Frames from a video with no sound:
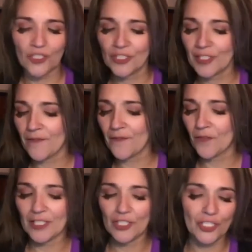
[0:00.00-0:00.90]

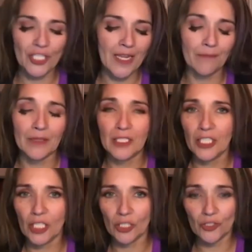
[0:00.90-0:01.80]
suffering, shame,
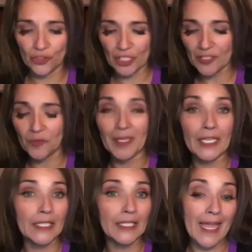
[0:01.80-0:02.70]
guilt, judgment,
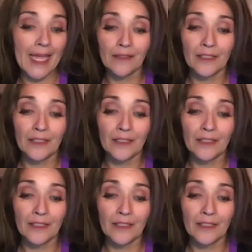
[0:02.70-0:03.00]
and